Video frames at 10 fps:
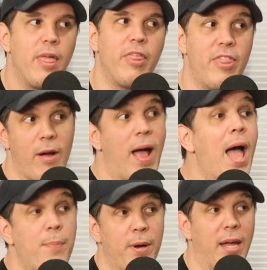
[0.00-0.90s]
they're
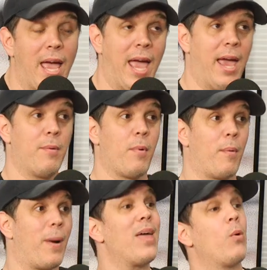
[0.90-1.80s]
happening. And
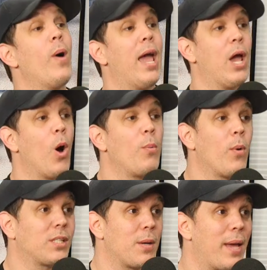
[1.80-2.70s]
by the way,
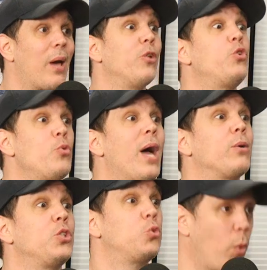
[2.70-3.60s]
Obi-Wan's coming out in
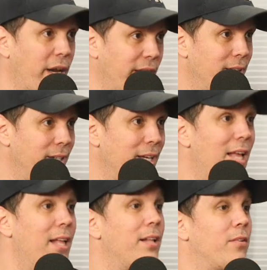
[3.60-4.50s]
2020. And
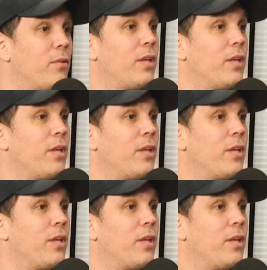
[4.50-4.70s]
here's the writer,